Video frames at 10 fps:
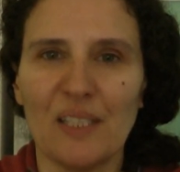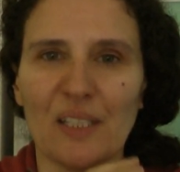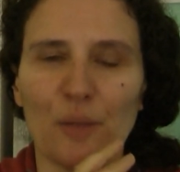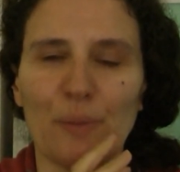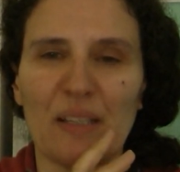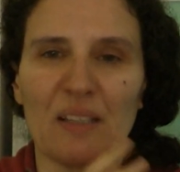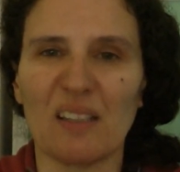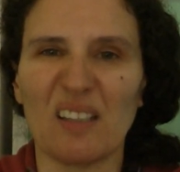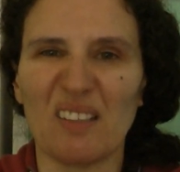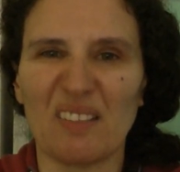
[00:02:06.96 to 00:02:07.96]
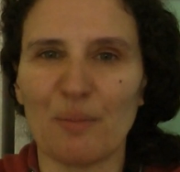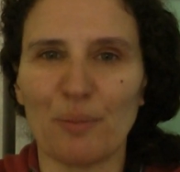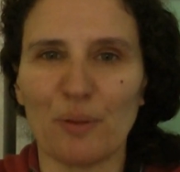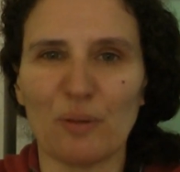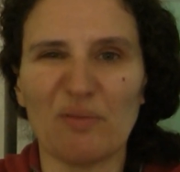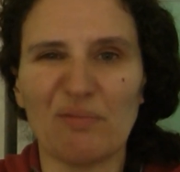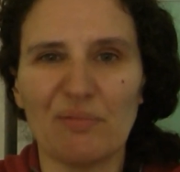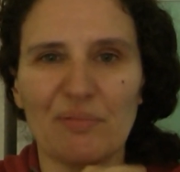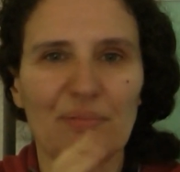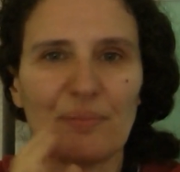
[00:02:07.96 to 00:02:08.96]
It could be a simple,
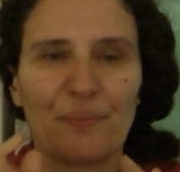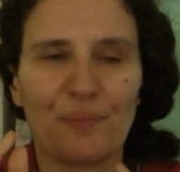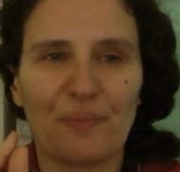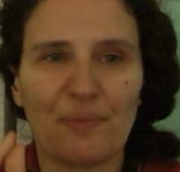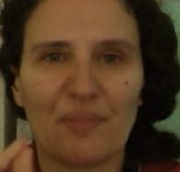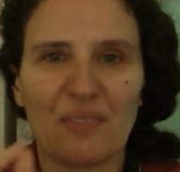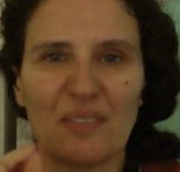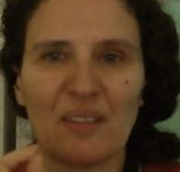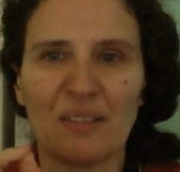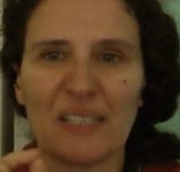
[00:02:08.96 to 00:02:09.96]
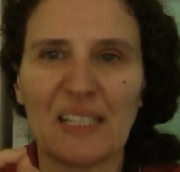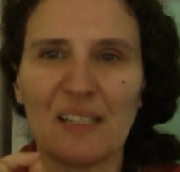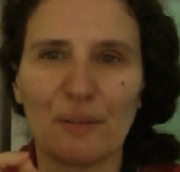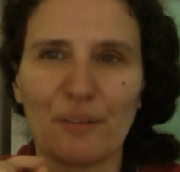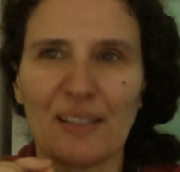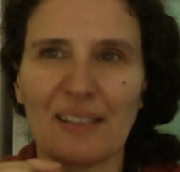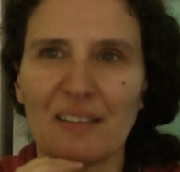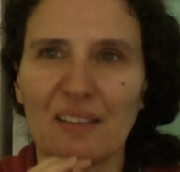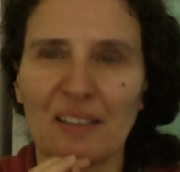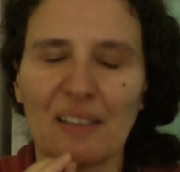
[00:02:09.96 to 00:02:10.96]
tiny little thing
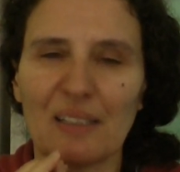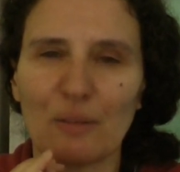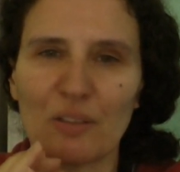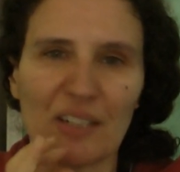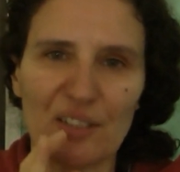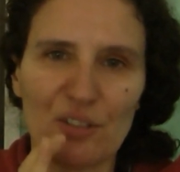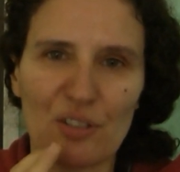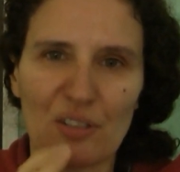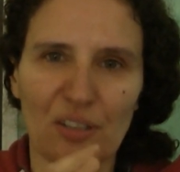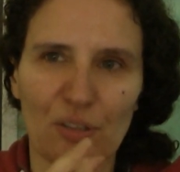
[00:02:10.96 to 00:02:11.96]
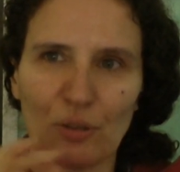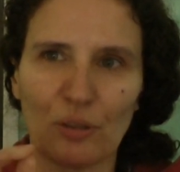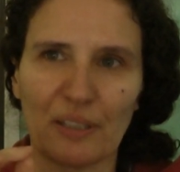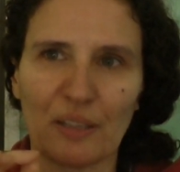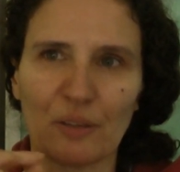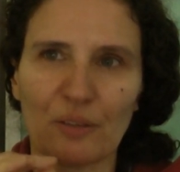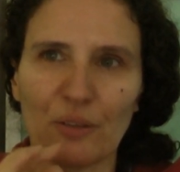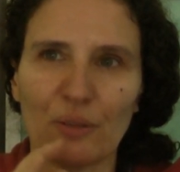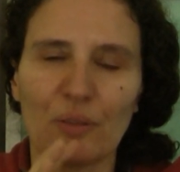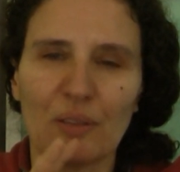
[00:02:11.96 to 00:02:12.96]
and a little grudge that you're holding on
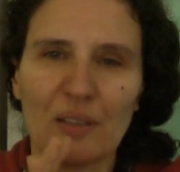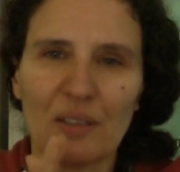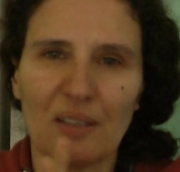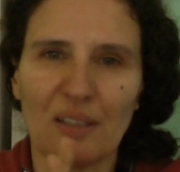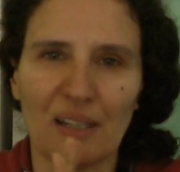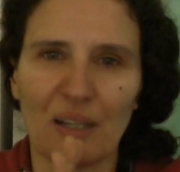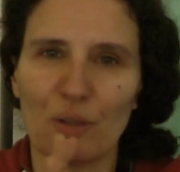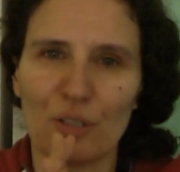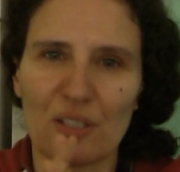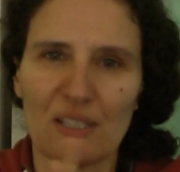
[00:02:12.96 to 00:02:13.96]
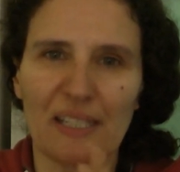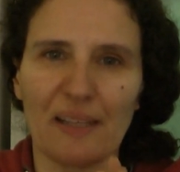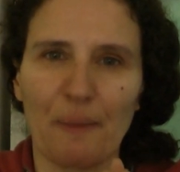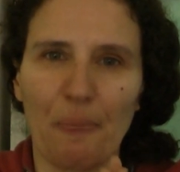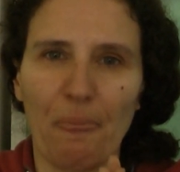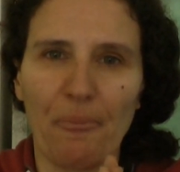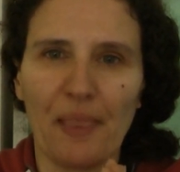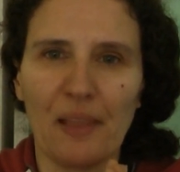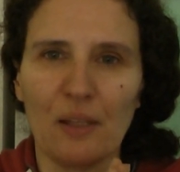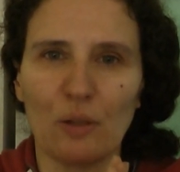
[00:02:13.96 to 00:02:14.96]
to unconsciously,
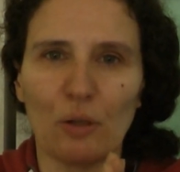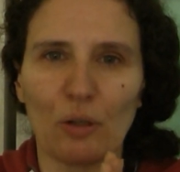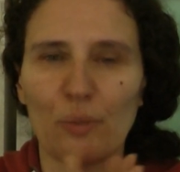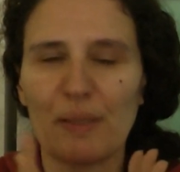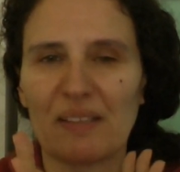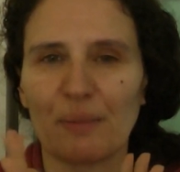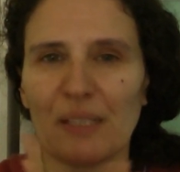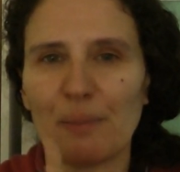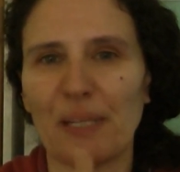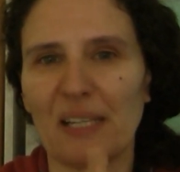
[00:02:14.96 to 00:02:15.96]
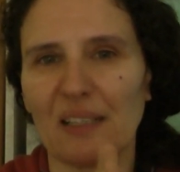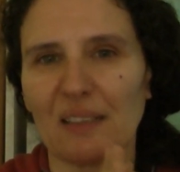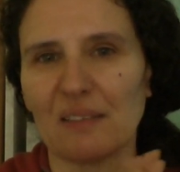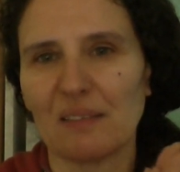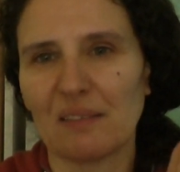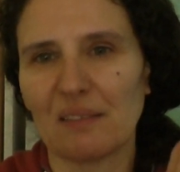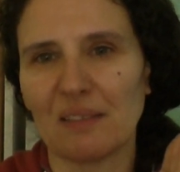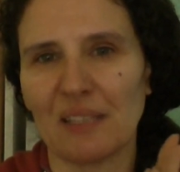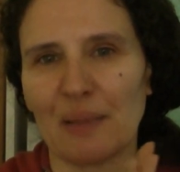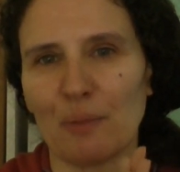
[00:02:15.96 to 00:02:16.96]
or could be something bigger
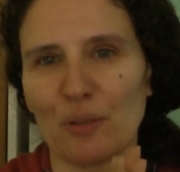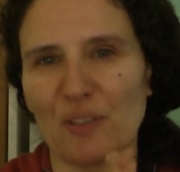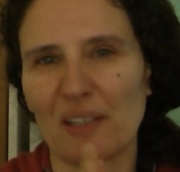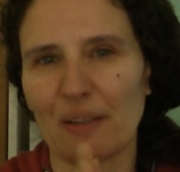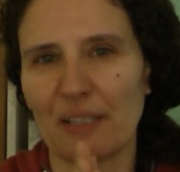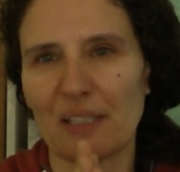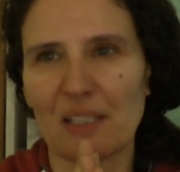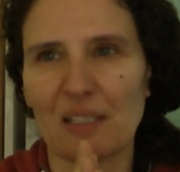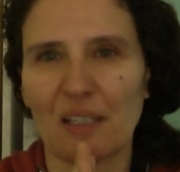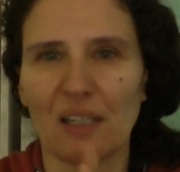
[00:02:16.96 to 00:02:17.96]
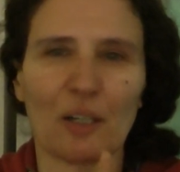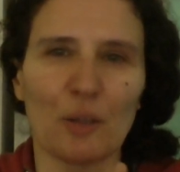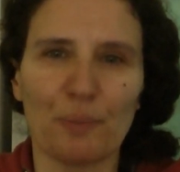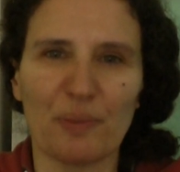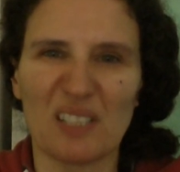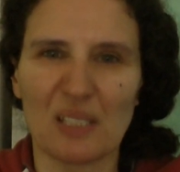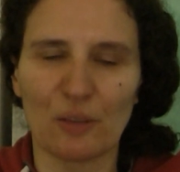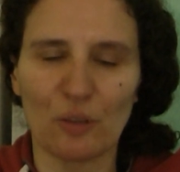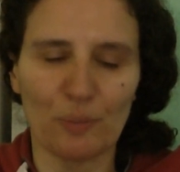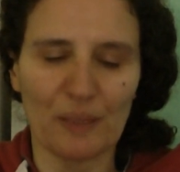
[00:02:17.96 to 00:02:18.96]
and more serious. I hope it's
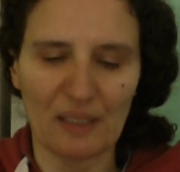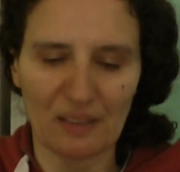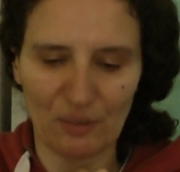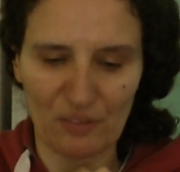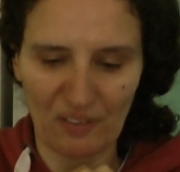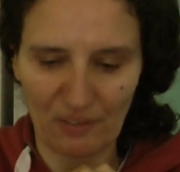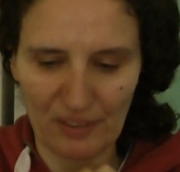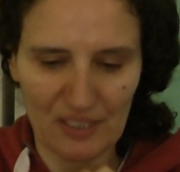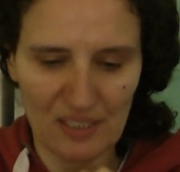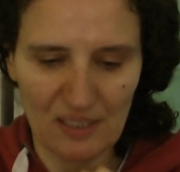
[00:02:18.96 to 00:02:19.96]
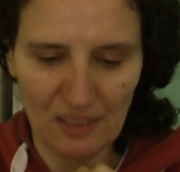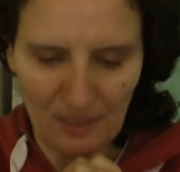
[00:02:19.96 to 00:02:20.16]
not too big and too serious.